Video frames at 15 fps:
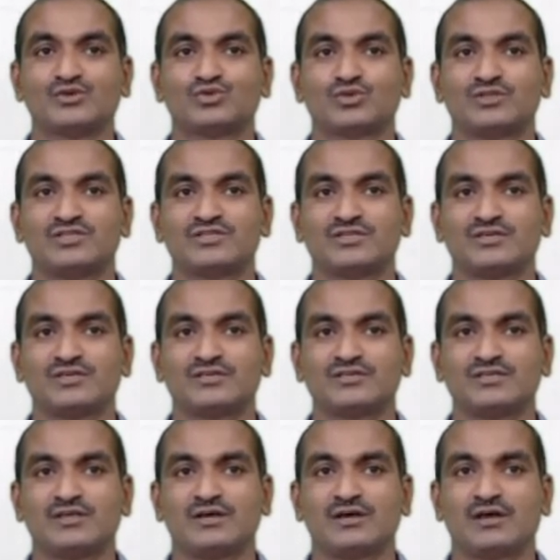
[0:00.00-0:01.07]
So this is
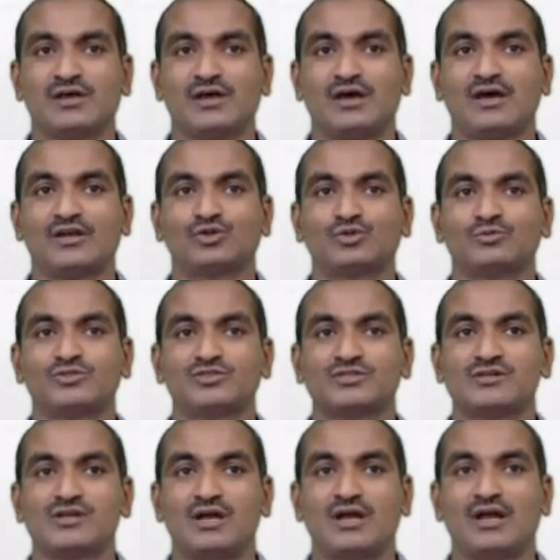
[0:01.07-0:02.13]
the ortho
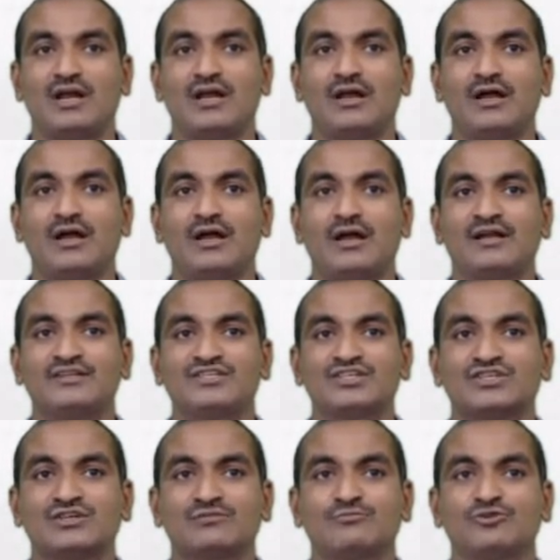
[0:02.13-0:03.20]
position.
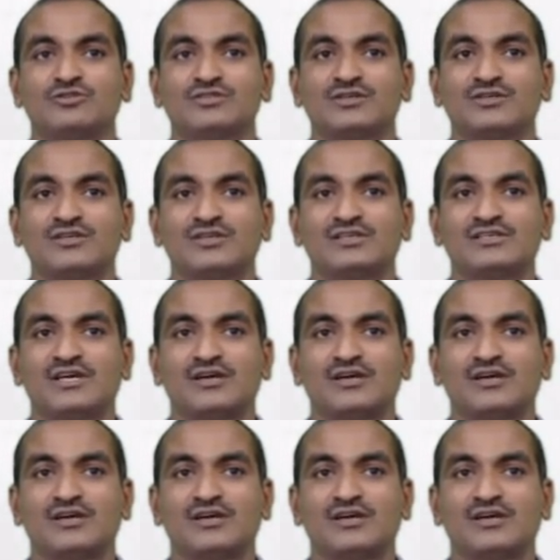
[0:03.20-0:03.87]
Adjacent position is